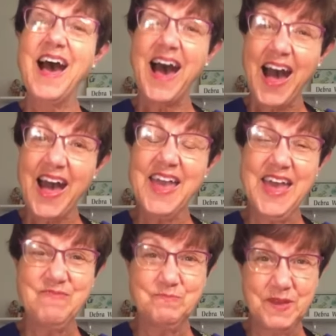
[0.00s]
I
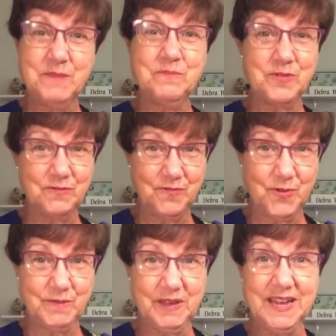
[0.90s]
have been
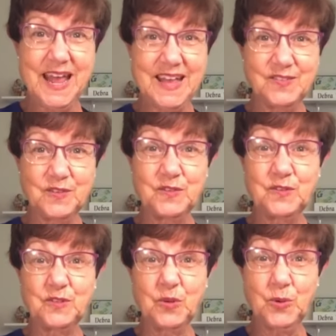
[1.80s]
performing as a
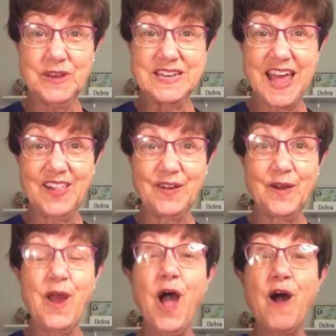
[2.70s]

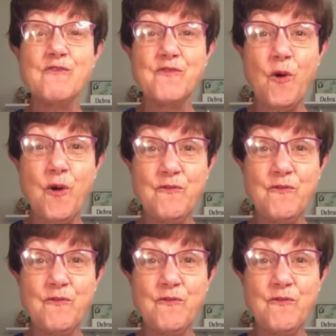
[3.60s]
storyteller for